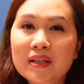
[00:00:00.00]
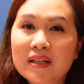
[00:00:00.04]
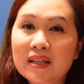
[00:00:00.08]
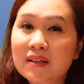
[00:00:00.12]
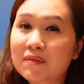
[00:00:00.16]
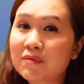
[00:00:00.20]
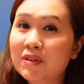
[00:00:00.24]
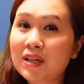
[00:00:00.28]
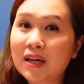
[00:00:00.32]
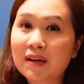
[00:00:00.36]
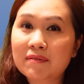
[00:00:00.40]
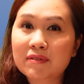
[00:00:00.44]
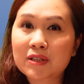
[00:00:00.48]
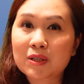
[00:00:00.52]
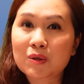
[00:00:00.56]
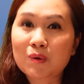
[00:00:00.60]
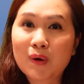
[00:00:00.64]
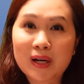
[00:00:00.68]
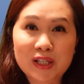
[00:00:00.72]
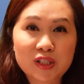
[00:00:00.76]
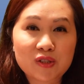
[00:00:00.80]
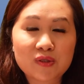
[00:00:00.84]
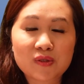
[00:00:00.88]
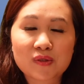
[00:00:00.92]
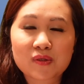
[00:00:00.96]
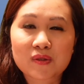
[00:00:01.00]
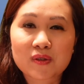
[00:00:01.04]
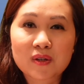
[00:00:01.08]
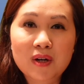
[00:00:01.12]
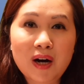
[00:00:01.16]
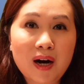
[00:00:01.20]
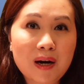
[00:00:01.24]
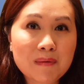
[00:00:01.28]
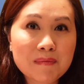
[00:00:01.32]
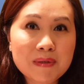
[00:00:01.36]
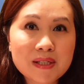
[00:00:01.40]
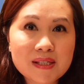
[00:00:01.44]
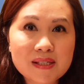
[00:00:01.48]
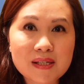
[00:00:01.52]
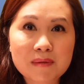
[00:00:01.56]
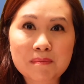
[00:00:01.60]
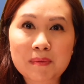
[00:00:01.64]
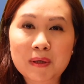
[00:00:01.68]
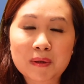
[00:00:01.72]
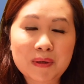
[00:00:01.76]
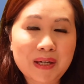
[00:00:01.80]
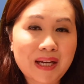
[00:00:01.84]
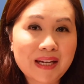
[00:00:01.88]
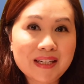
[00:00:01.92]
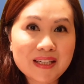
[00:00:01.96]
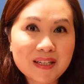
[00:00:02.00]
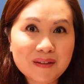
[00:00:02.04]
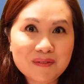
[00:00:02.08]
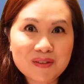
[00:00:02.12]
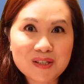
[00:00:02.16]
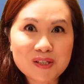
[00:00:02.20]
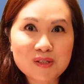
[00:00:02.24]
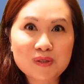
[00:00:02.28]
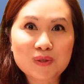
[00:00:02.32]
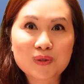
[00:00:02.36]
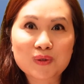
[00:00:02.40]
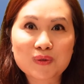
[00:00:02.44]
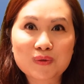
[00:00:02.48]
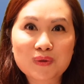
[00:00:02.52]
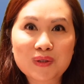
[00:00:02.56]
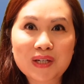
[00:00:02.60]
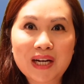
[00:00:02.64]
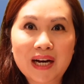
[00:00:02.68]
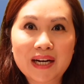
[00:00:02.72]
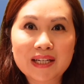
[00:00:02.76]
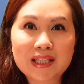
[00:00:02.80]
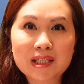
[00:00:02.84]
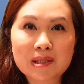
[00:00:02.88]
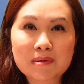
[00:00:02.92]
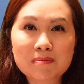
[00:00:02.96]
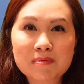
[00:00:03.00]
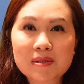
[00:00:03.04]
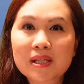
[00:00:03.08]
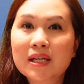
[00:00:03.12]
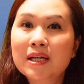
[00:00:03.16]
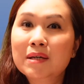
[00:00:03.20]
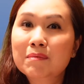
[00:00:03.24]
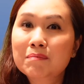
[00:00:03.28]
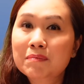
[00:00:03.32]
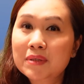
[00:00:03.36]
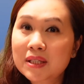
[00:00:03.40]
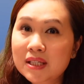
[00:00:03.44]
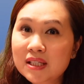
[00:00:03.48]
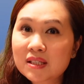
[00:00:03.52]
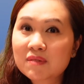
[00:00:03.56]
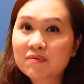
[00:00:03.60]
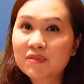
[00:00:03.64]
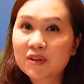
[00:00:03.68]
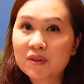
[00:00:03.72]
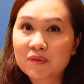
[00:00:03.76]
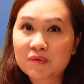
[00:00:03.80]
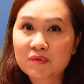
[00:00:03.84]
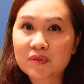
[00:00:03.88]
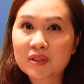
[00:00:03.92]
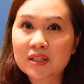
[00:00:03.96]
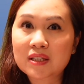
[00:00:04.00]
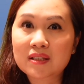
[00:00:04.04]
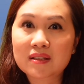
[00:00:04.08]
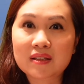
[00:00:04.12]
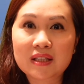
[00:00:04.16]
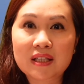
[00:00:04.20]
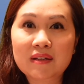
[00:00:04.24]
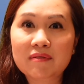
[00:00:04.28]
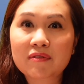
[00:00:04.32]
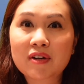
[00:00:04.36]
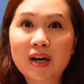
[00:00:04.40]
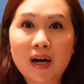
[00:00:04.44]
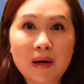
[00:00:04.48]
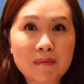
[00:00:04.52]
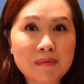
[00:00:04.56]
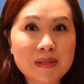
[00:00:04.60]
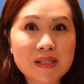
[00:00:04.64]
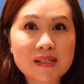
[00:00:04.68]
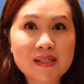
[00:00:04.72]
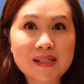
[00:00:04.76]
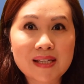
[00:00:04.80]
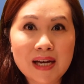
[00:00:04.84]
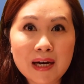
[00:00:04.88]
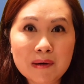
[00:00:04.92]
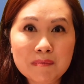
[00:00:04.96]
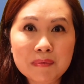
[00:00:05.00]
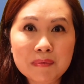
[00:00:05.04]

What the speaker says: If you have any questions or comments about any of these jewelry items, please feel free to leave comments down